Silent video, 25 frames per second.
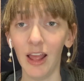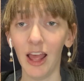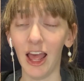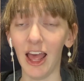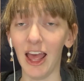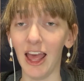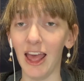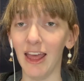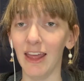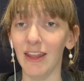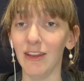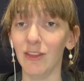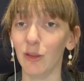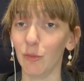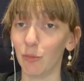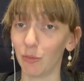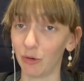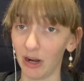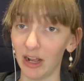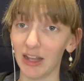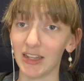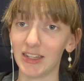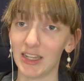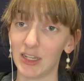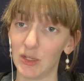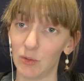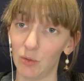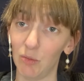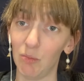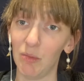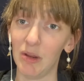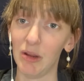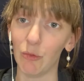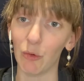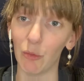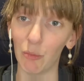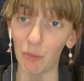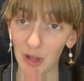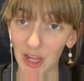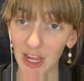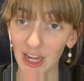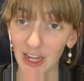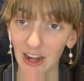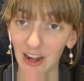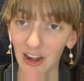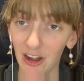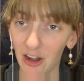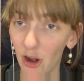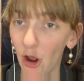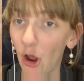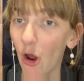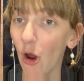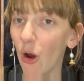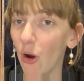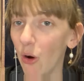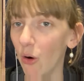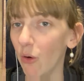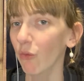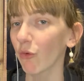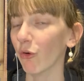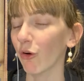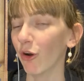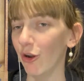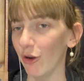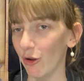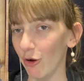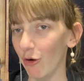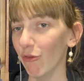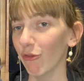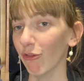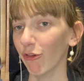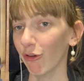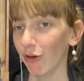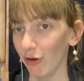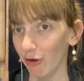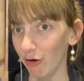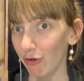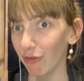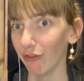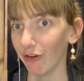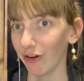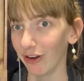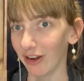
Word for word: and the process would be repeated over and over and over